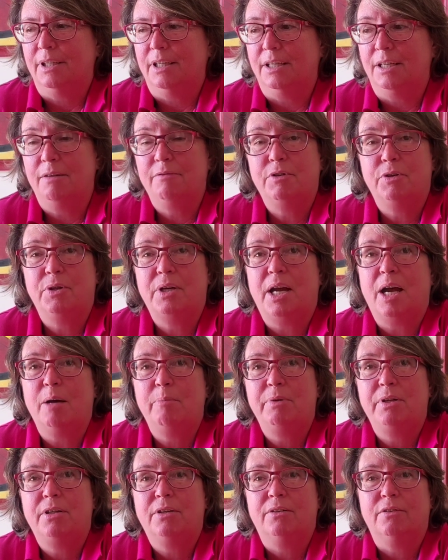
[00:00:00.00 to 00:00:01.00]
and I'm very
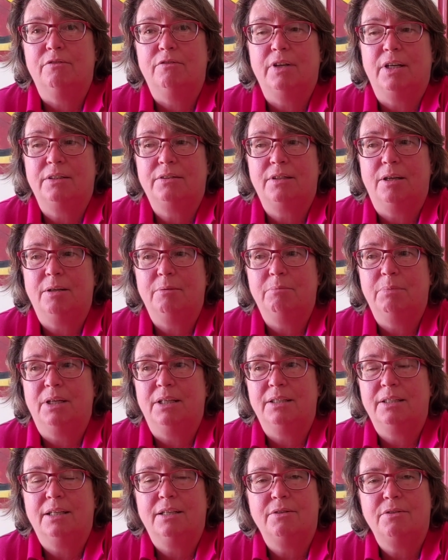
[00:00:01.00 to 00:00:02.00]
happy here. In fact, I'm
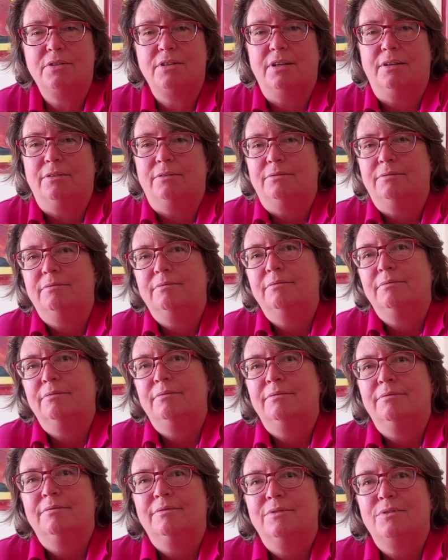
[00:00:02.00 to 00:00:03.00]
buying a house now,
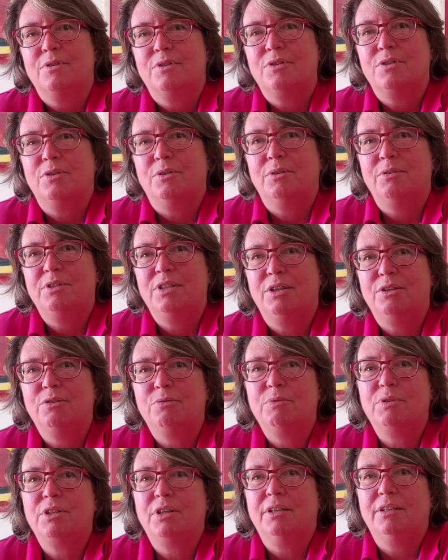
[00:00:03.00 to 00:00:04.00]
so I intend
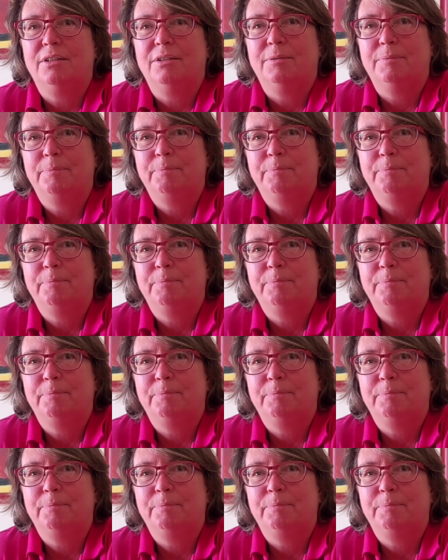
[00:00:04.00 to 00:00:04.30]
to retire.